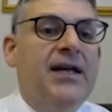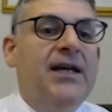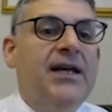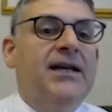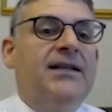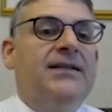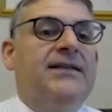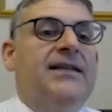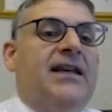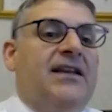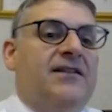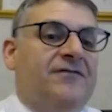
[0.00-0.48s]

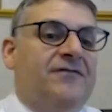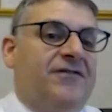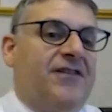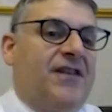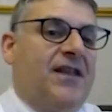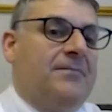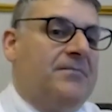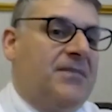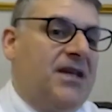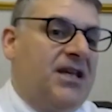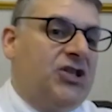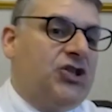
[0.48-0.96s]
the
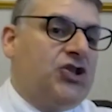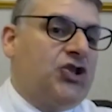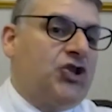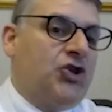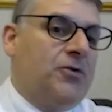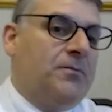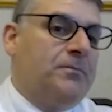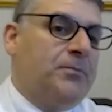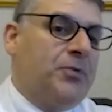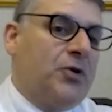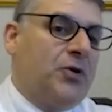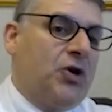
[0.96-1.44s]

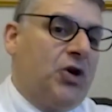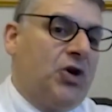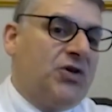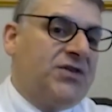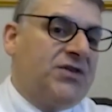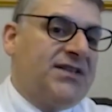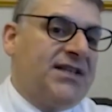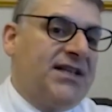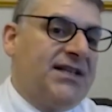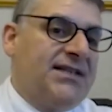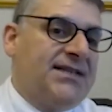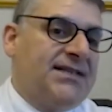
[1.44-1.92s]
inflammation
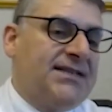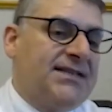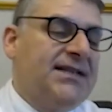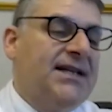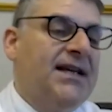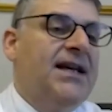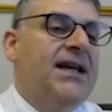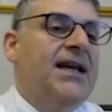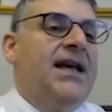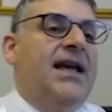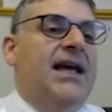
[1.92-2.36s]
process